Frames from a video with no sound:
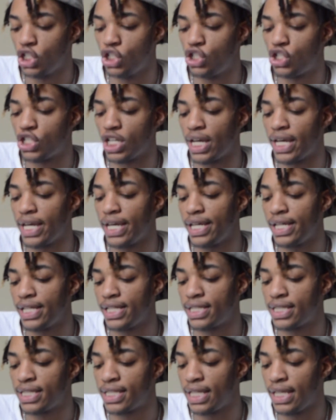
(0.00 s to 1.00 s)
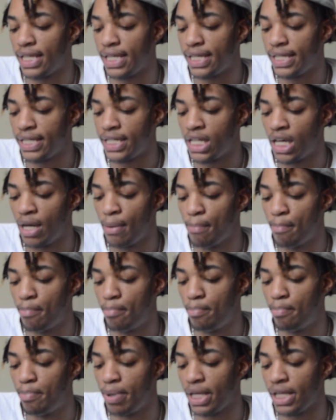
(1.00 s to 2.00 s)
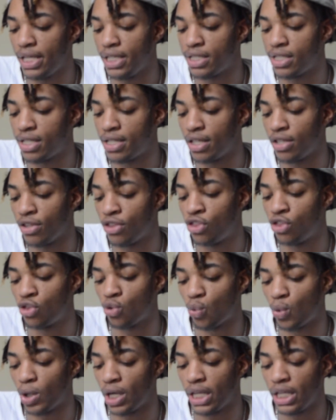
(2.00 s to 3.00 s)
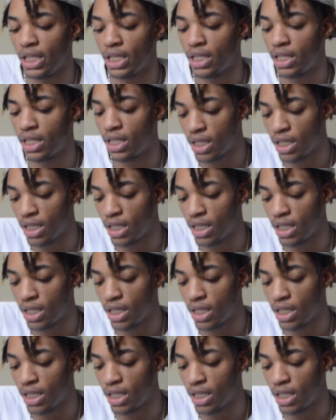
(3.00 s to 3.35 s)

JT the Beast 3.